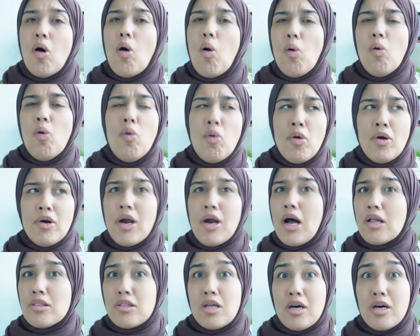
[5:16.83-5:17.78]
or
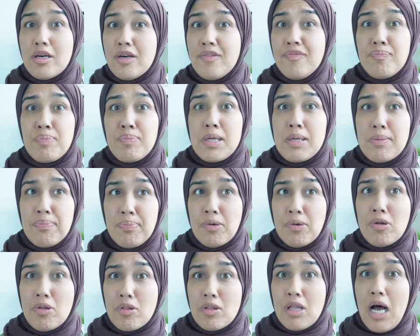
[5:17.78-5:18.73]
a lot of
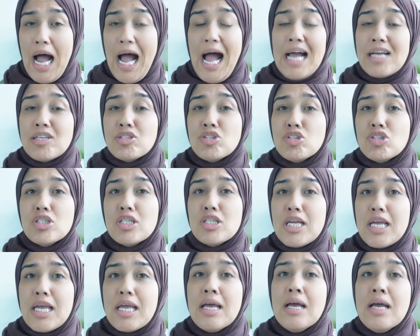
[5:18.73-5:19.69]
people
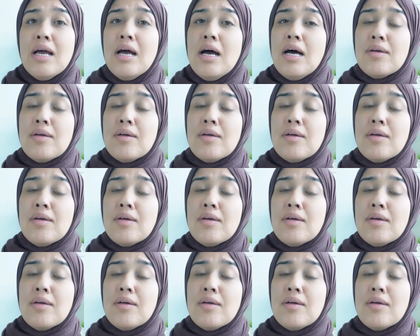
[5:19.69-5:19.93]
actually,